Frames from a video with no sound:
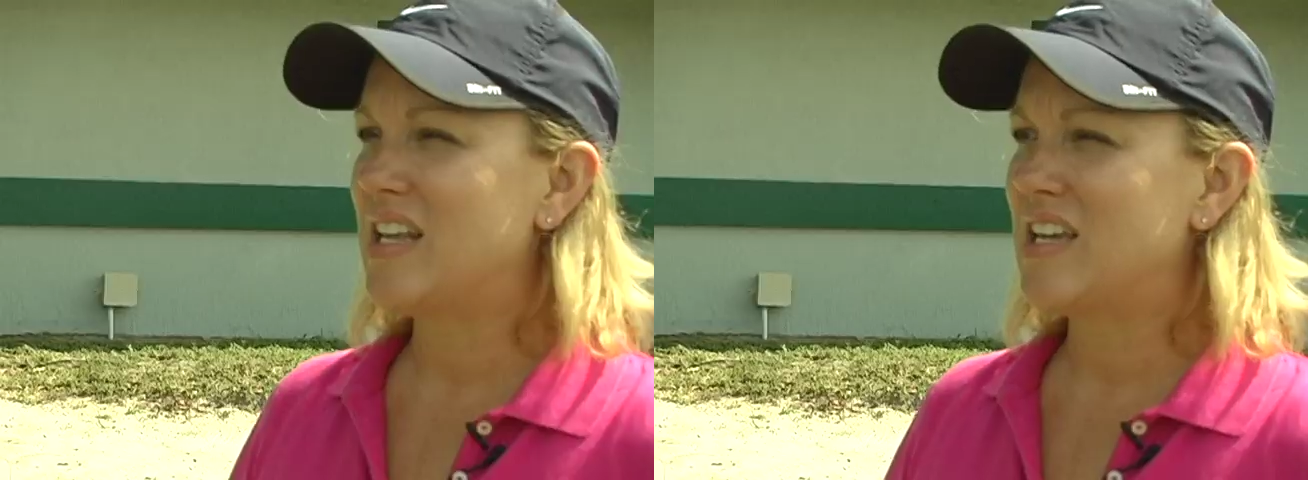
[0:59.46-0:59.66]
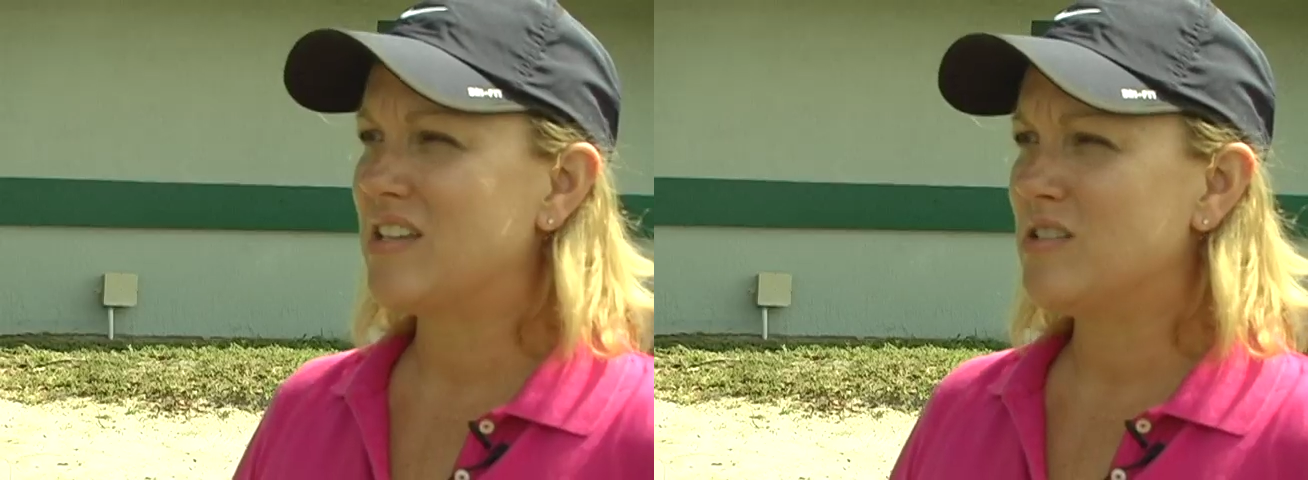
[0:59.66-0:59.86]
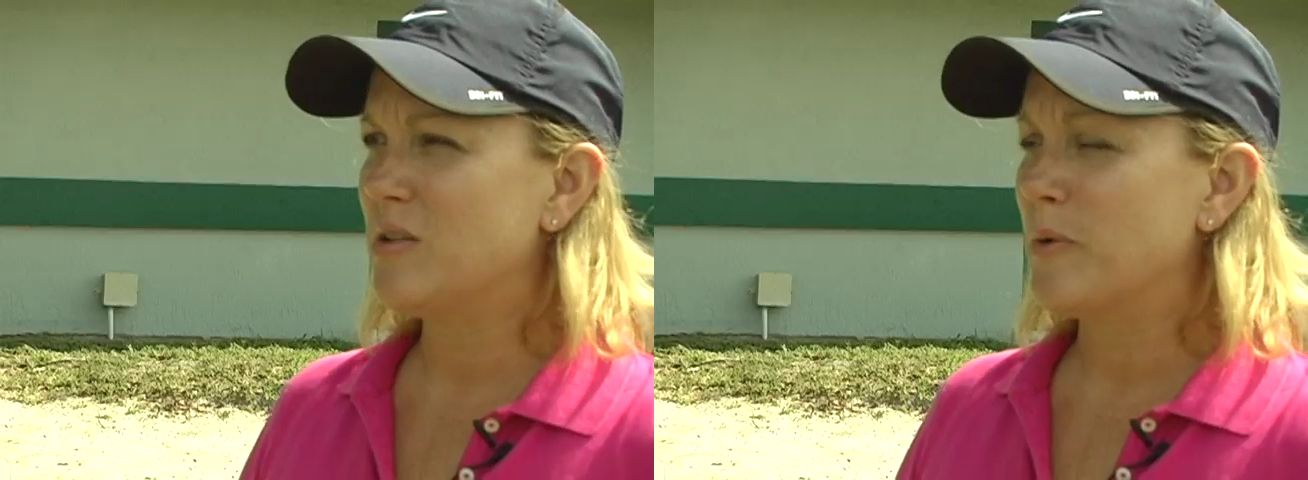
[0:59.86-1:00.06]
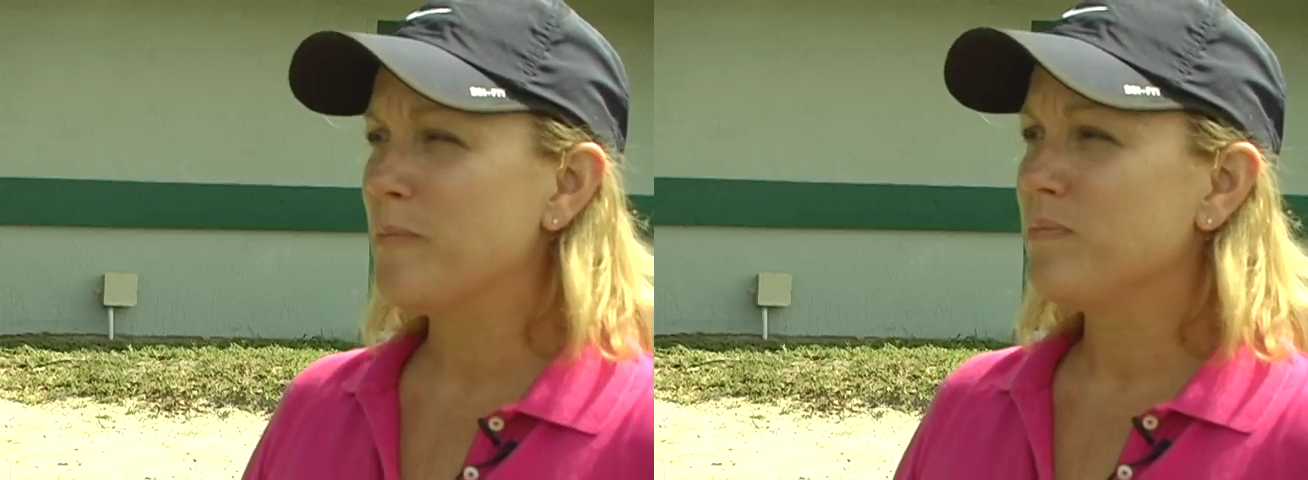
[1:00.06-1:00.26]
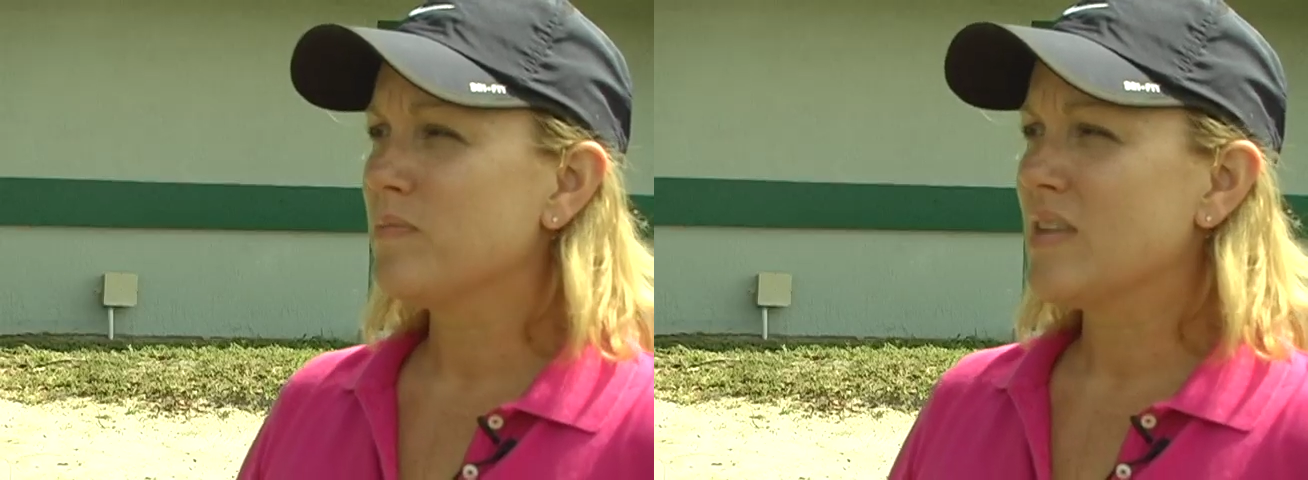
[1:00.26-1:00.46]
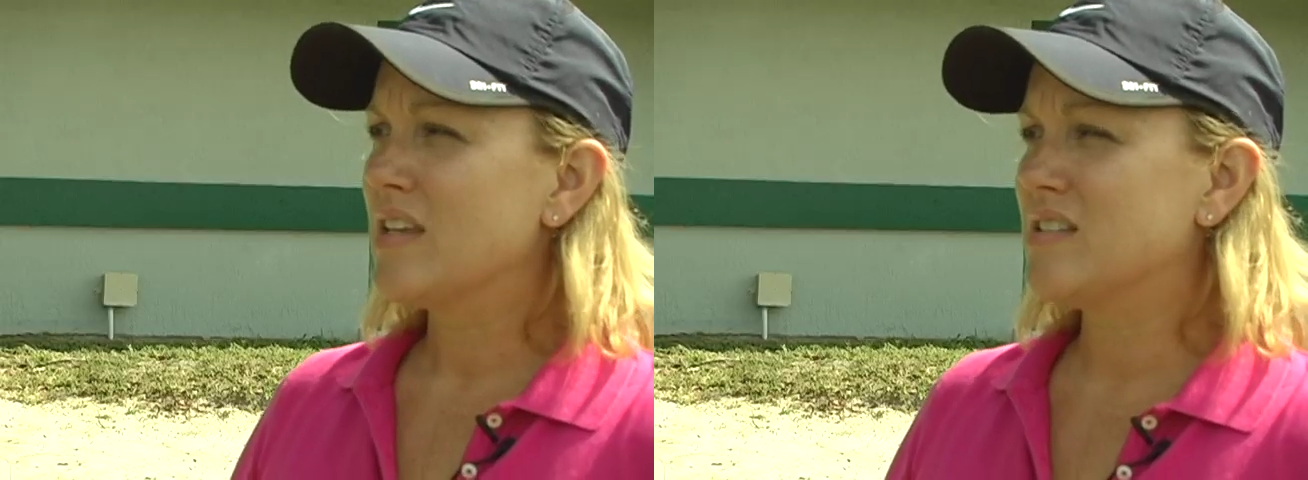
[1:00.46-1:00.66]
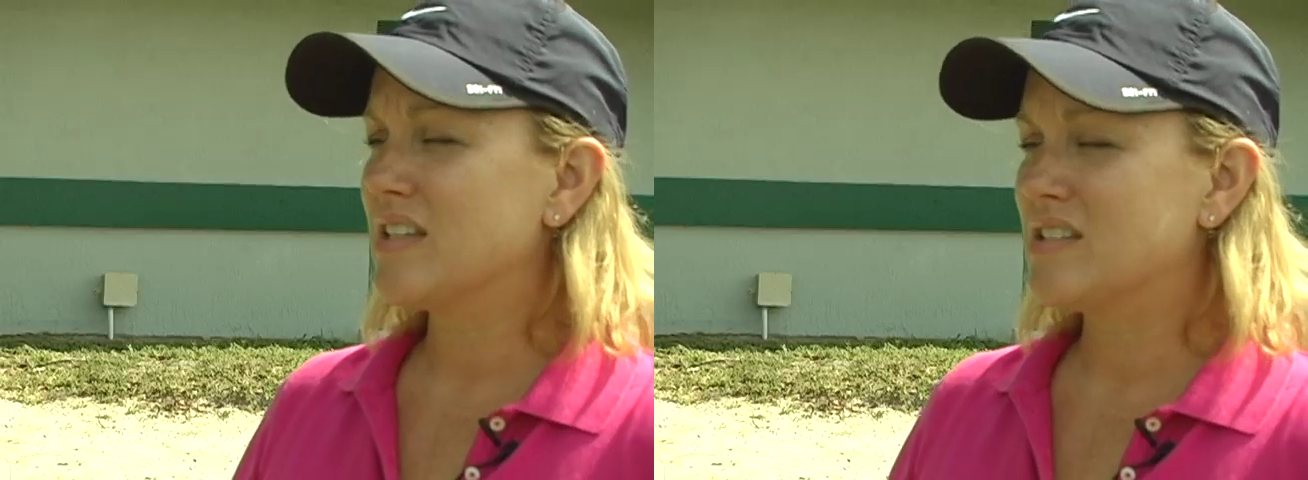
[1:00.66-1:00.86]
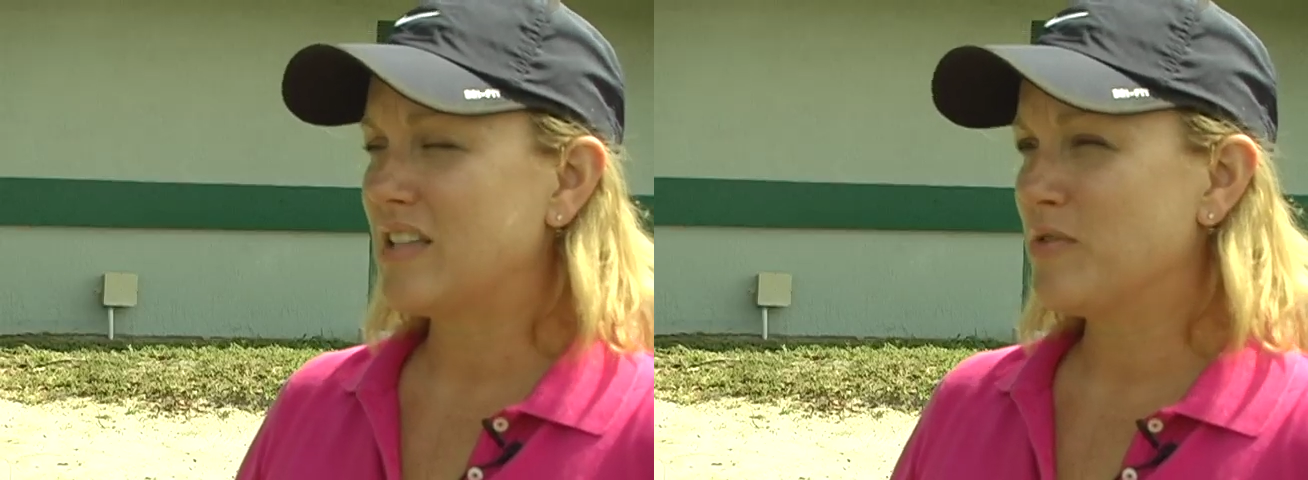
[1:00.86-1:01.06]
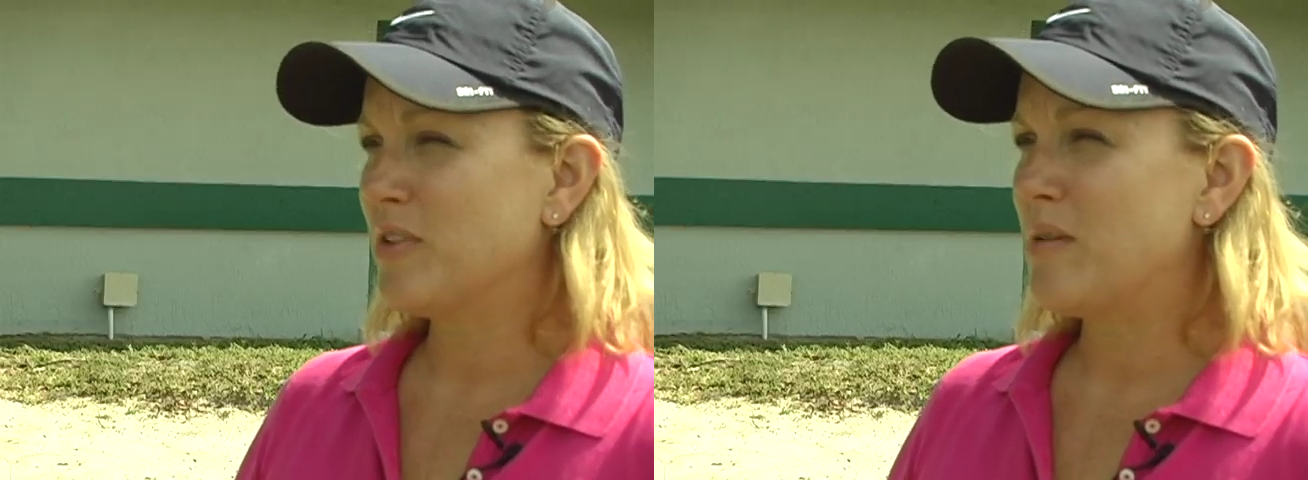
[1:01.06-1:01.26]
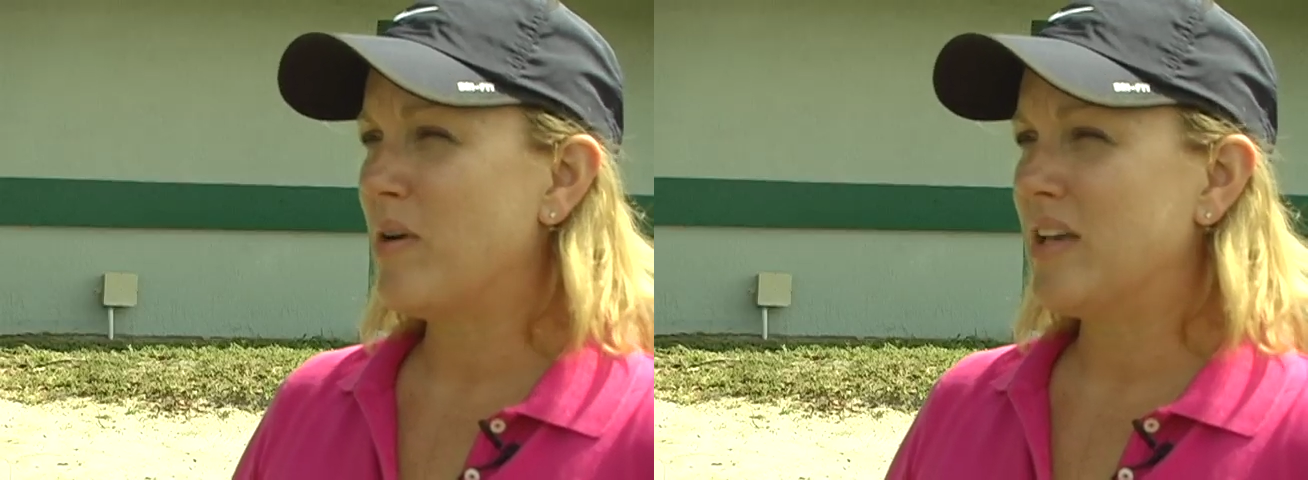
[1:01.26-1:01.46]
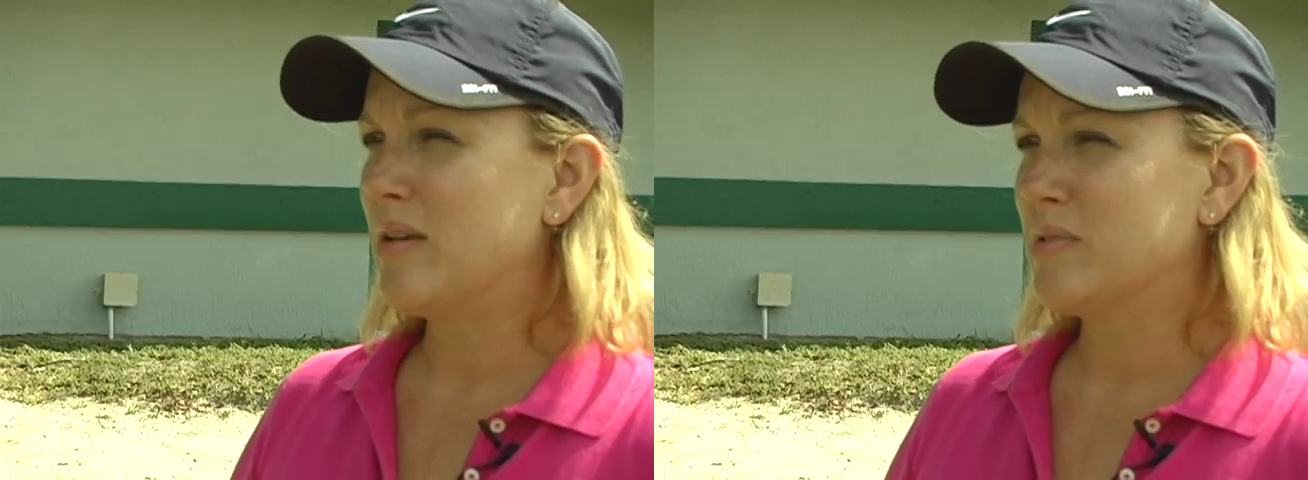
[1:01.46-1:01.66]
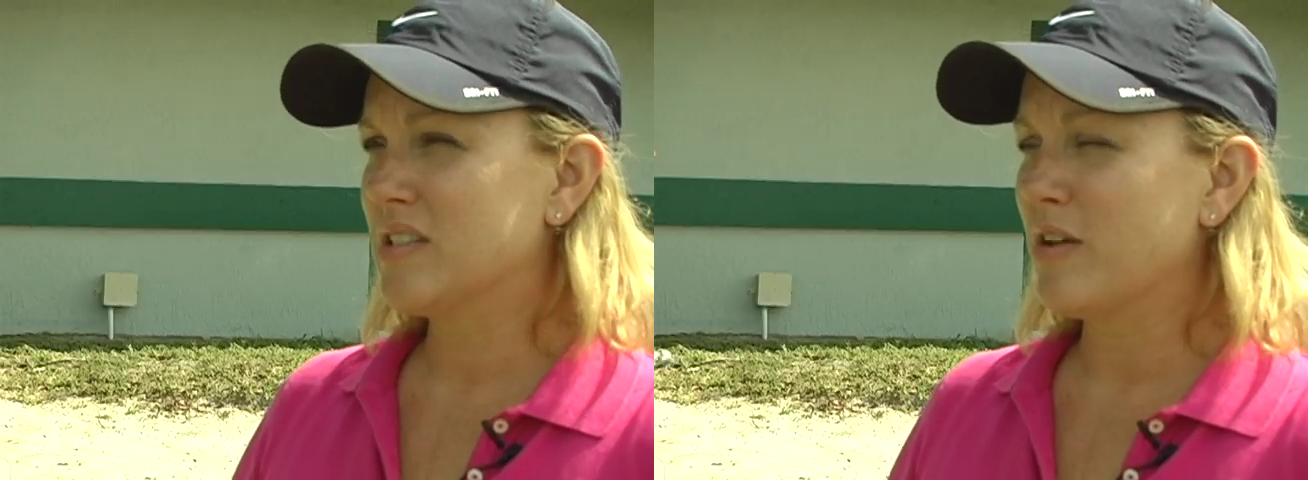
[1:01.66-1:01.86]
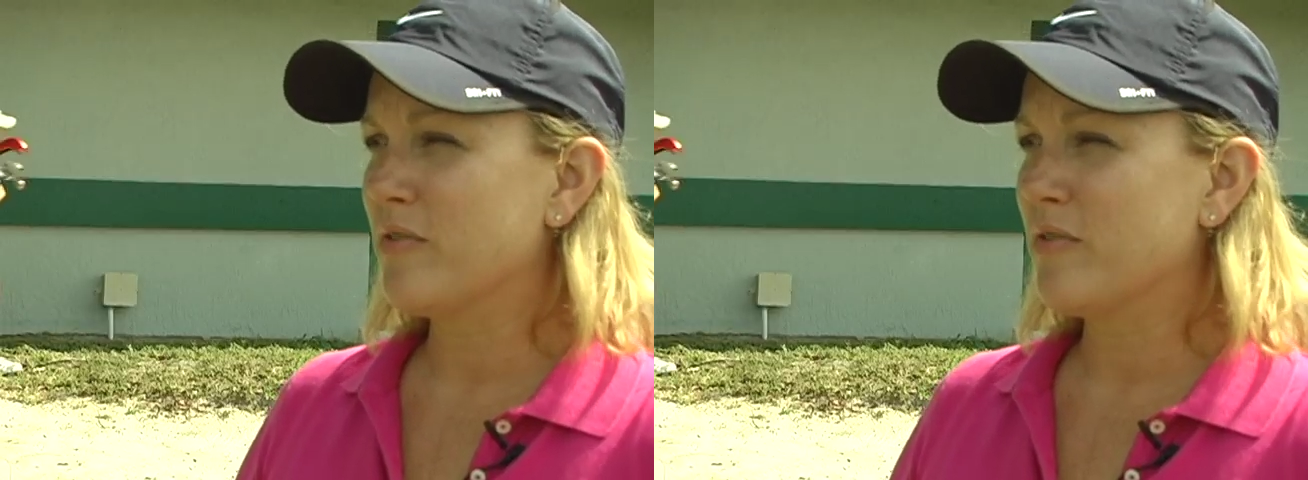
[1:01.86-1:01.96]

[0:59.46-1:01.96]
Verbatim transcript: he could do successfully by himself